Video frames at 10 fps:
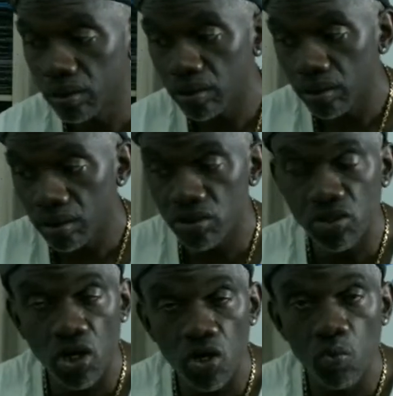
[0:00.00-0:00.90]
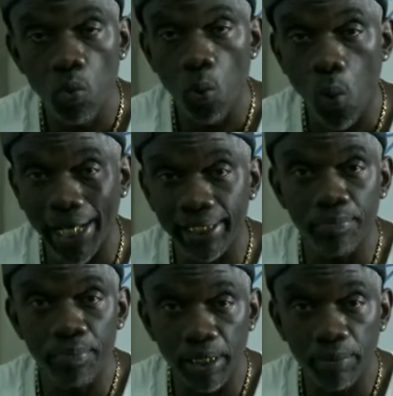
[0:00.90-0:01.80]
the term white
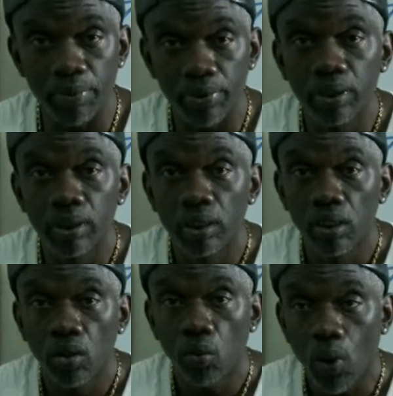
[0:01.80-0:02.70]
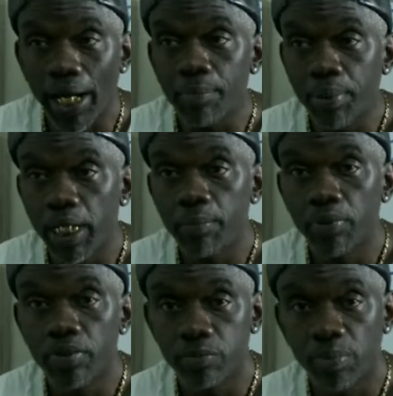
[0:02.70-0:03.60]
paper. White
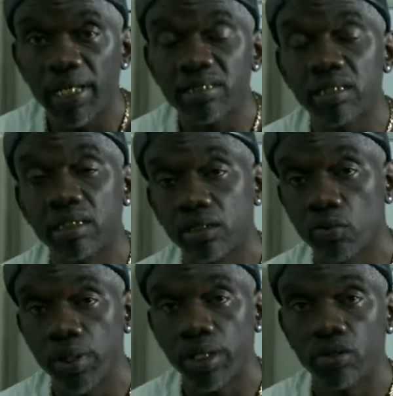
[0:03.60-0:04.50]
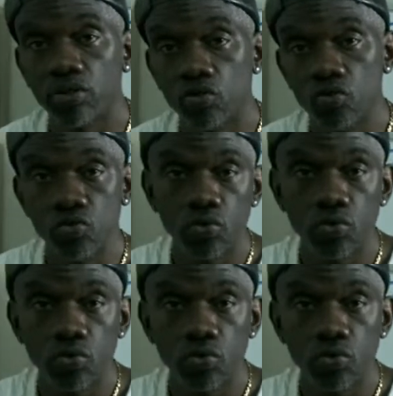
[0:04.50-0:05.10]
paper is basically where you